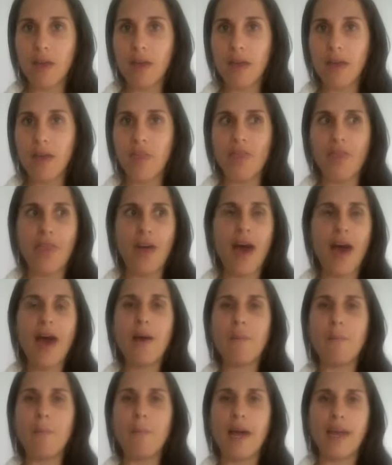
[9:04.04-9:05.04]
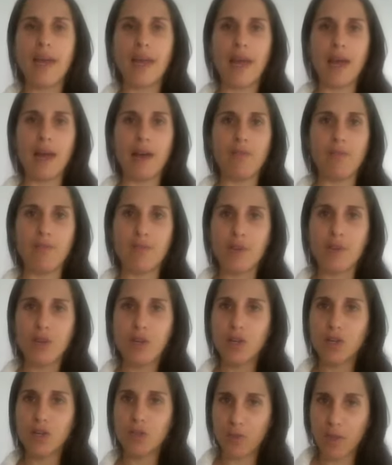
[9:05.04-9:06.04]
and that might have
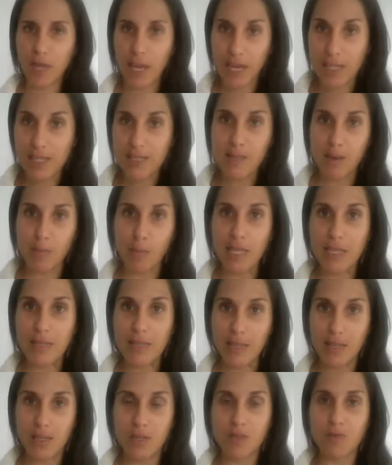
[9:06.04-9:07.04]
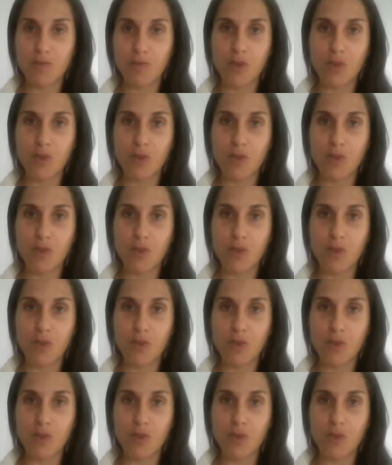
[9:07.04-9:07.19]
created some ideas